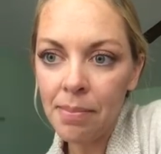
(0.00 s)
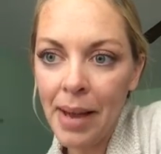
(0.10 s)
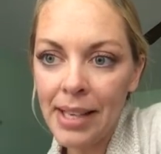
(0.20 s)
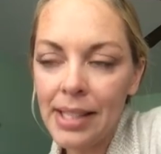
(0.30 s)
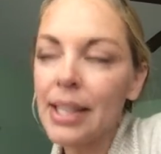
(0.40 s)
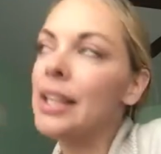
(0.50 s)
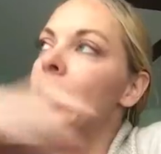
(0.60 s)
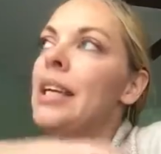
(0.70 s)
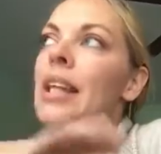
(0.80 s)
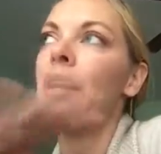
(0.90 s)

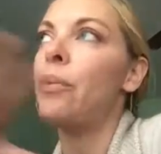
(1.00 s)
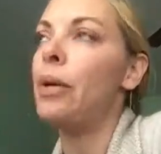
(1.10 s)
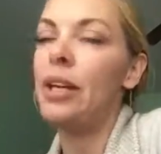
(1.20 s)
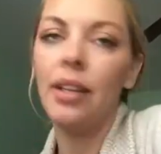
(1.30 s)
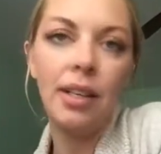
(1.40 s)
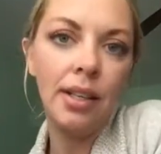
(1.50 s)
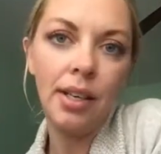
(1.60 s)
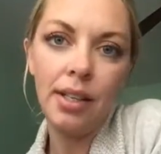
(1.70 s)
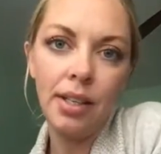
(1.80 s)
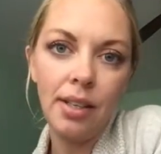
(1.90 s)
Basically like a
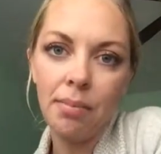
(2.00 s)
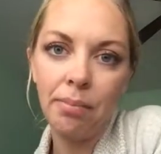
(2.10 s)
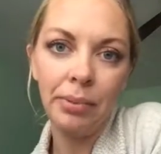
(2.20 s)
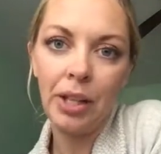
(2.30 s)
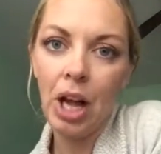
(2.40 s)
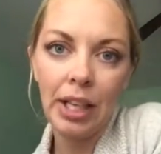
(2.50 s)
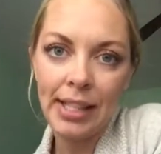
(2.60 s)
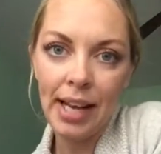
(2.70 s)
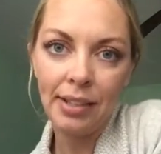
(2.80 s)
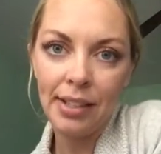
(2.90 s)
weekly
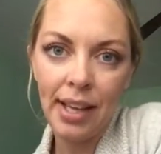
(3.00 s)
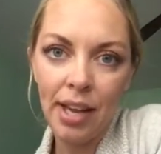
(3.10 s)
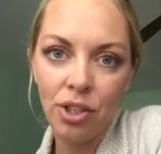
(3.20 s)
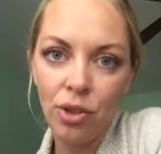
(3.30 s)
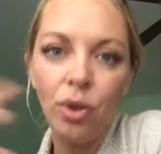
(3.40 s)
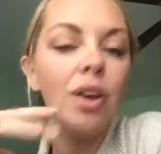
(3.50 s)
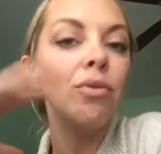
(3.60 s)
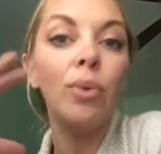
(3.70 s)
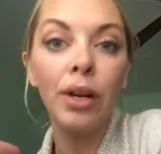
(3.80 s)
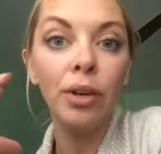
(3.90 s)
blocked out schedule
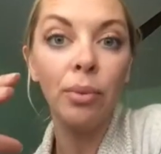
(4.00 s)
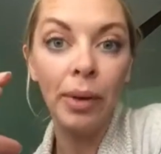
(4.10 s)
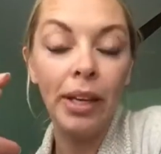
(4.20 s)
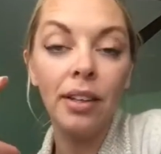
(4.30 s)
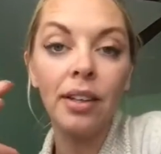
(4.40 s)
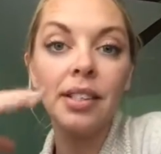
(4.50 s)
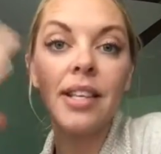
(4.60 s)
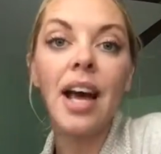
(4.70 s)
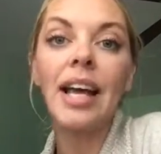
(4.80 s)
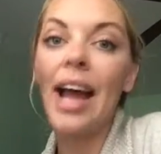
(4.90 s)
of what your week looks
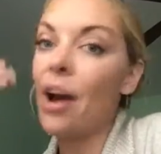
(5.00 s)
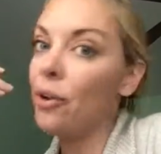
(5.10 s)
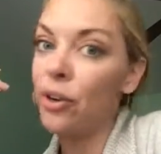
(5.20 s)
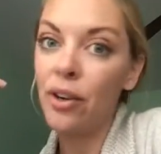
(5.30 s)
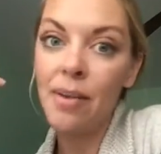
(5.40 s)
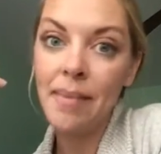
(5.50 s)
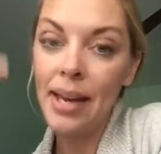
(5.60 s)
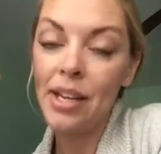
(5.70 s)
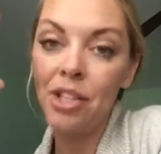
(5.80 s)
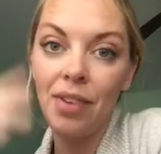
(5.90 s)
like, how you're going to
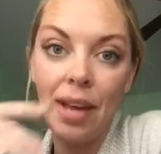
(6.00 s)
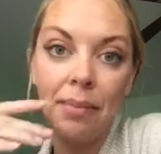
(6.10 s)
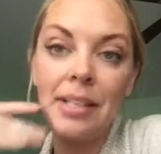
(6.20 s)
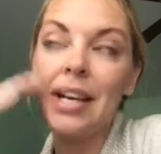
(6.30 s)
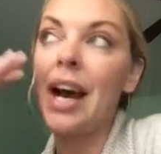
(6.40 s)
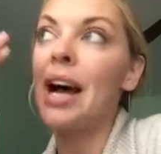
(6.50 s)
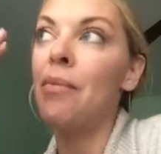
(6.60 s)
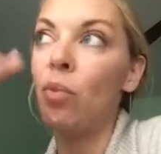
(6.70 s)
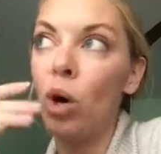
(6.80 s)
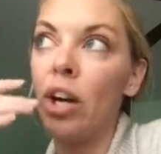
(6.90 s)
manage family
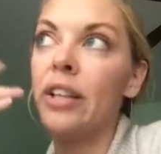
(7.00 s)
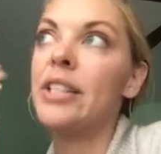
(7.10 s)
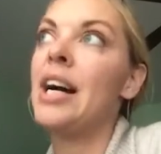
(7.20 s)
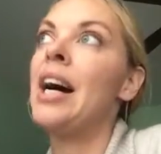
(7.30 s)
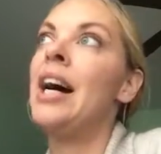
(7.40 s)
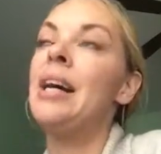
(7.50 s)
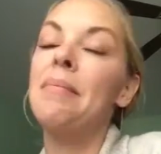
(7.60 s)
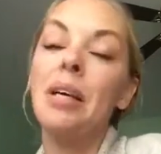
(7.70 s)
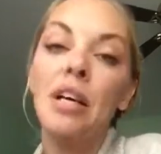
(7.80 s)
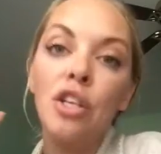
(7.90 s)
time, work
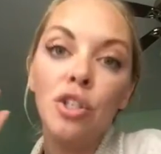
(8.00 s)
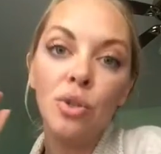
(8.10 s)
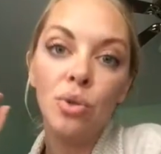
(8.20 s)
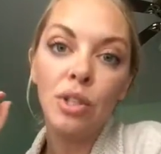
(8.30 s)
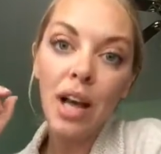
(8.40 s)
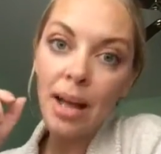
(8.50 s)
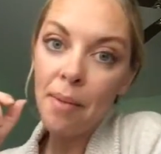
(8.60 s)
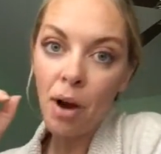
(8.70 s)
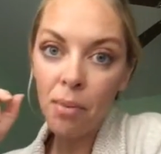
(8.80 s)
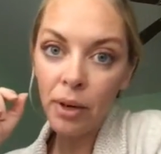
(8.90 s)
time, school time,
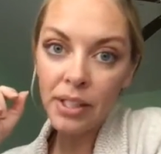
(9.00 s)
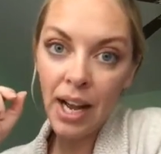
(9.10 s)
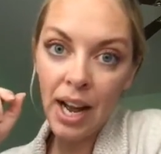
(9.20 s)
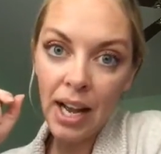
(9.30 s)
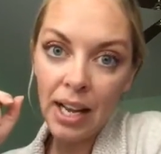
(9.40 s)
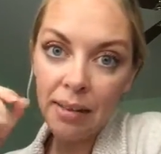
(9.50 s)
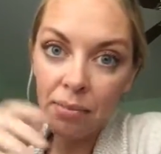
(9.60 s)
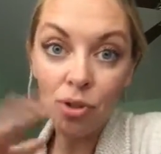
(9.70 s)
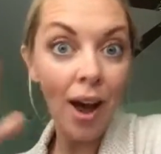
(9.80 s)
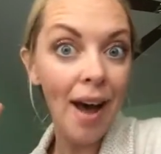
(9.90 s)
homework time,
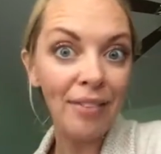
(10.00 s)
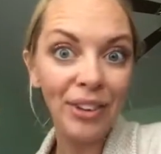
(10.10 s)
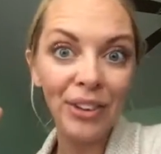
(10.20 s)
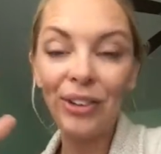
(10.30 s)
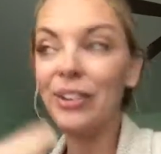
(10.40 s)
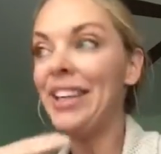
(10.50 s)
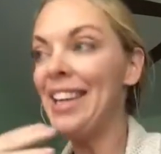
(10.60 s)
travel,